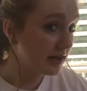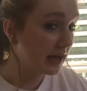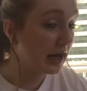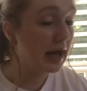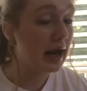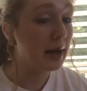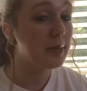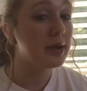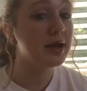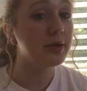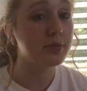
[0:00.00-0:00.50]
And
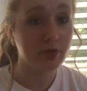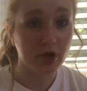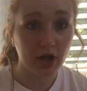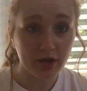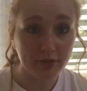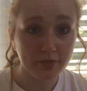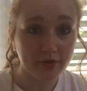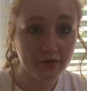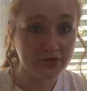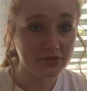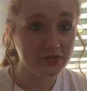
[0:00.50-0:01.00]
I made a
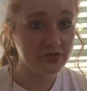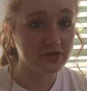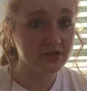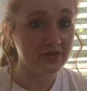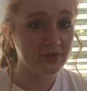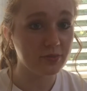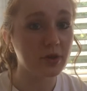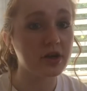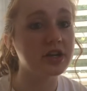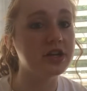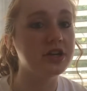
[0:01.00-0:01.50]
blog post on
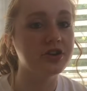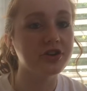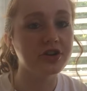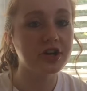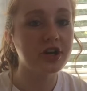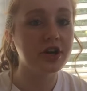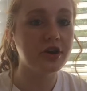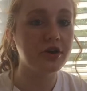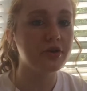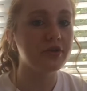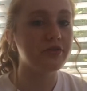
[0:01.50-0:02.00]
this about a year
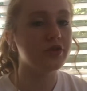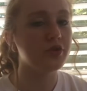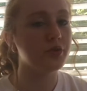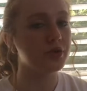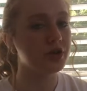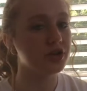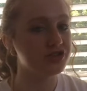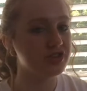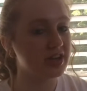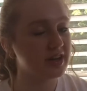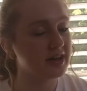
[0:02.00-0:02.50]
ago if you
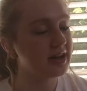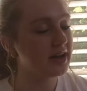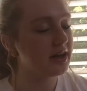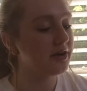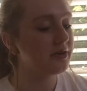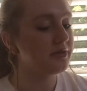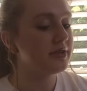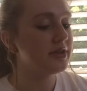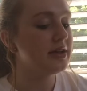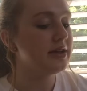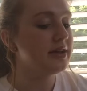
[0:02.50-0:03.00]
want to check it
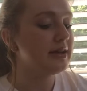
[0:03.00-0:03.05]
out.